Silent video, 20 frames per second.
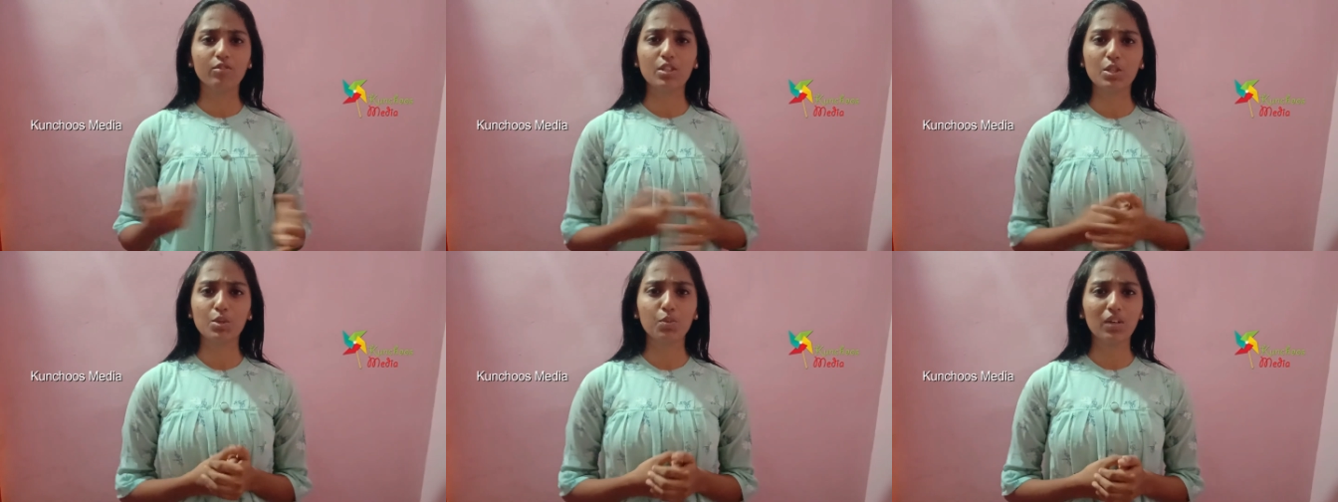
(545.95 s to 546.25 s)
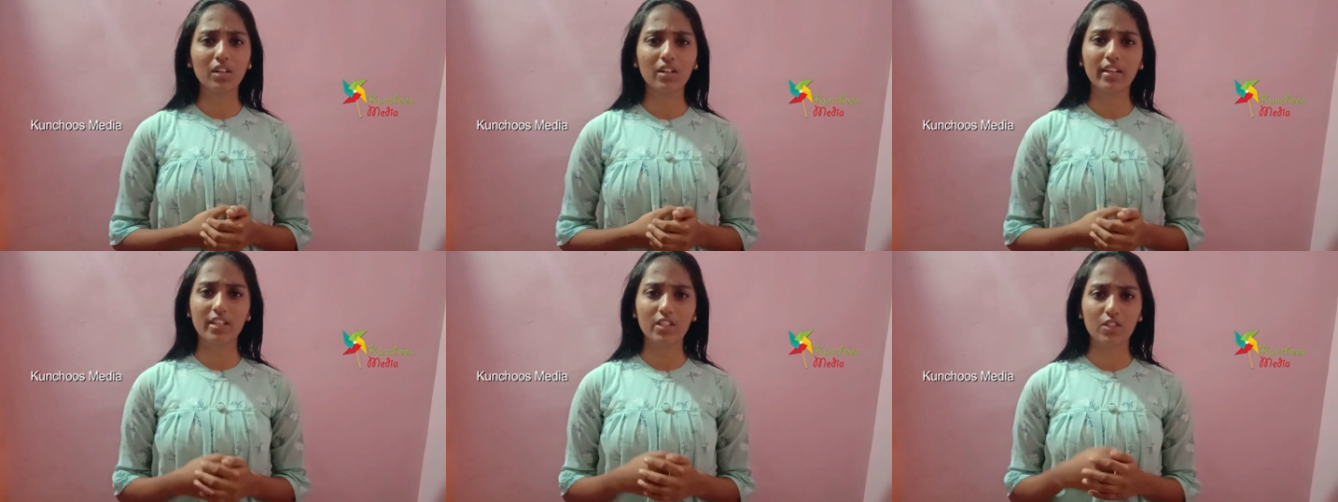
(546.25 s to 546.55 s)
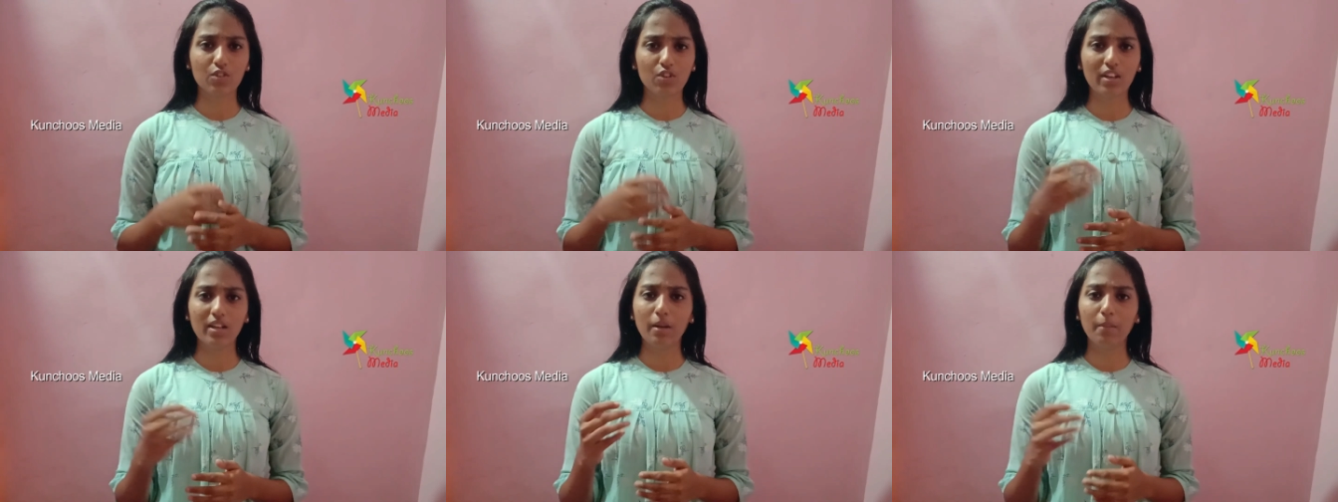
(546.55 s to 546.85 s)
which will
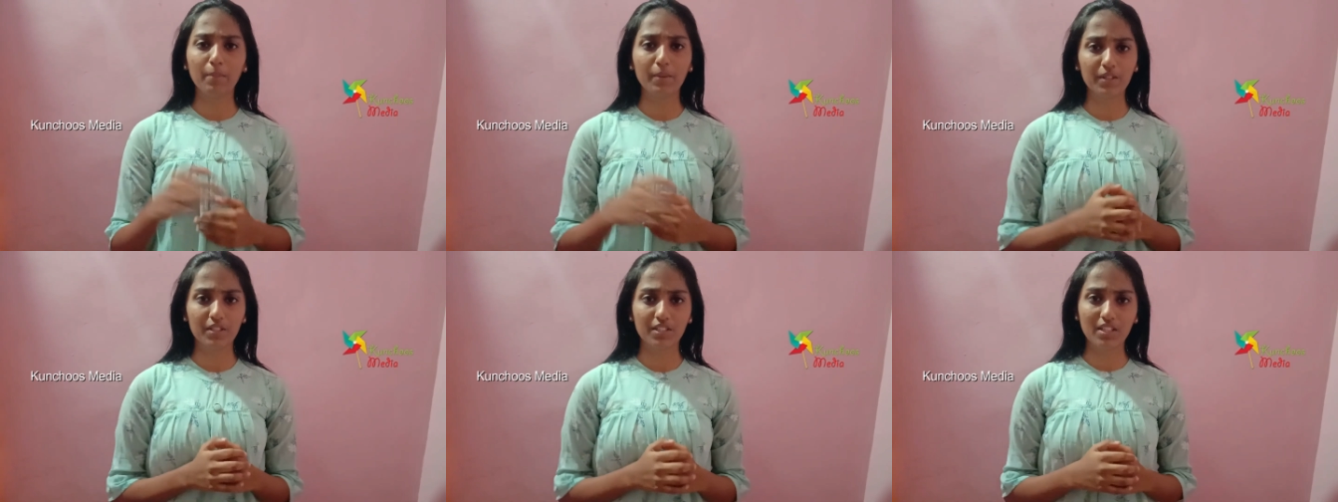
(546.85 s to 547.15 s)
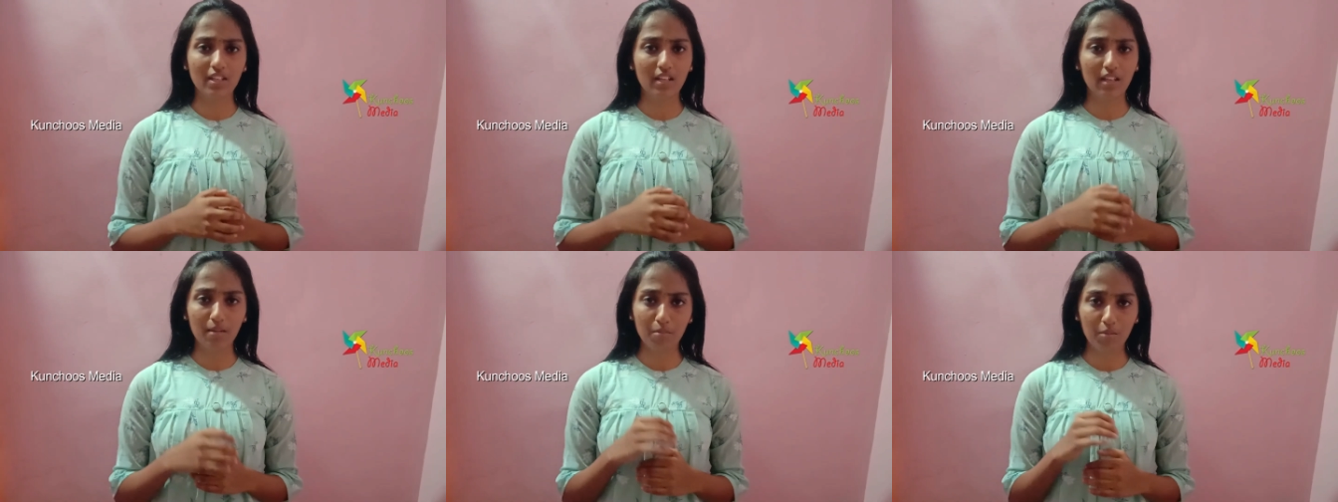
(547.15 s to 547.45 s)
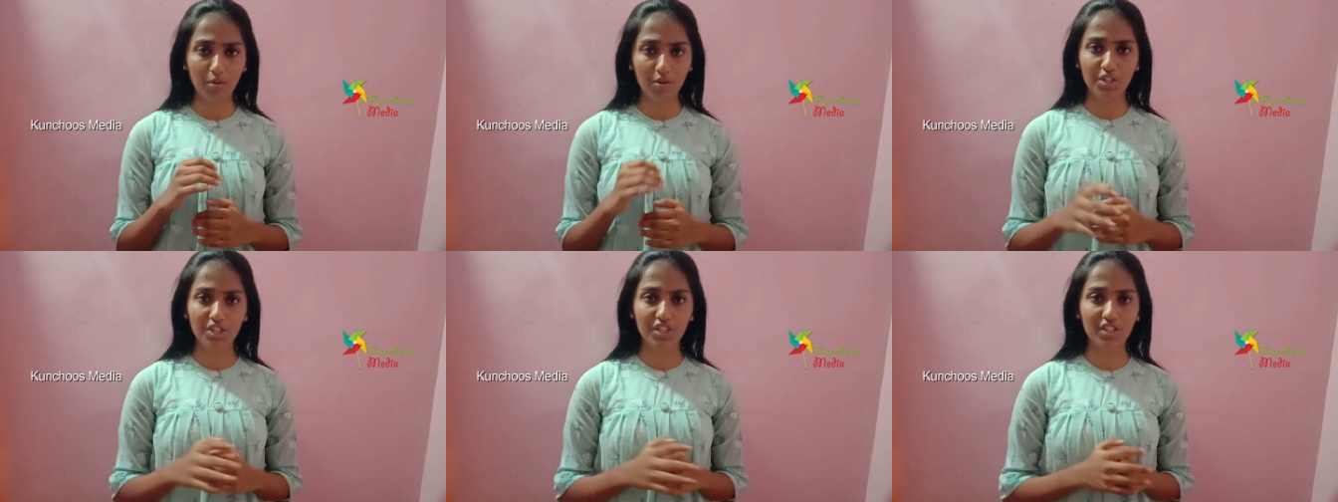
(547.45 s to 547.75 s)
destroy a person
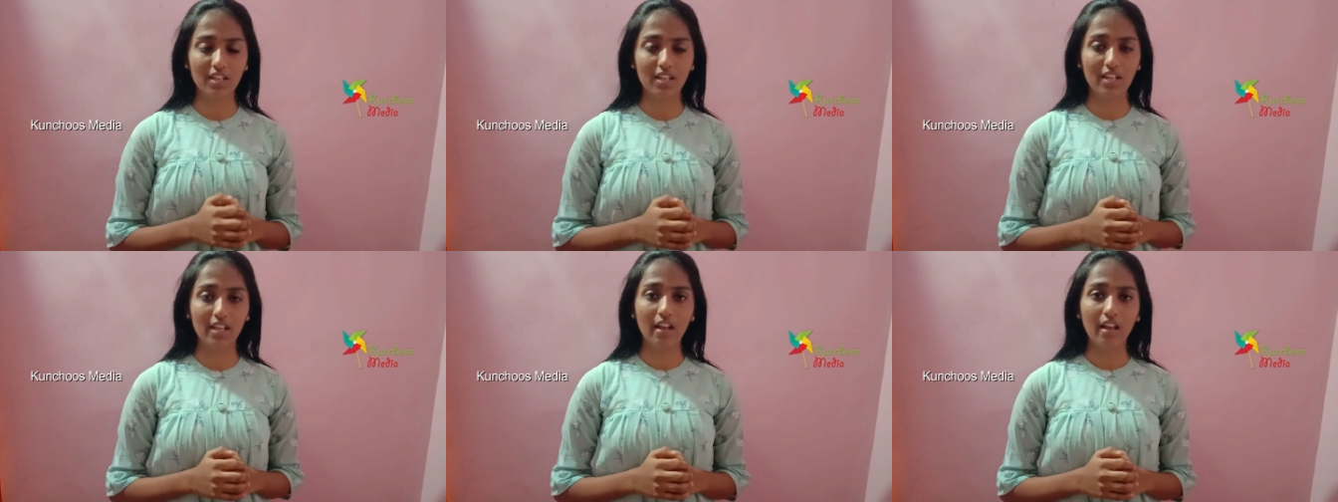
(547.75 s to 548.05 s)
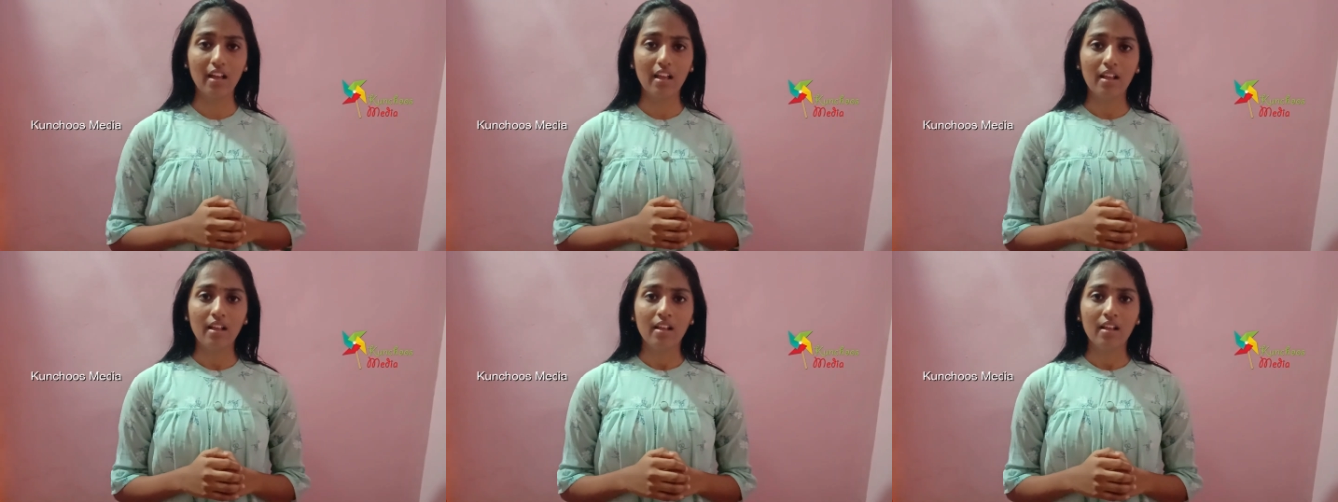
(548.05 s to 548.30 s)
emotionally.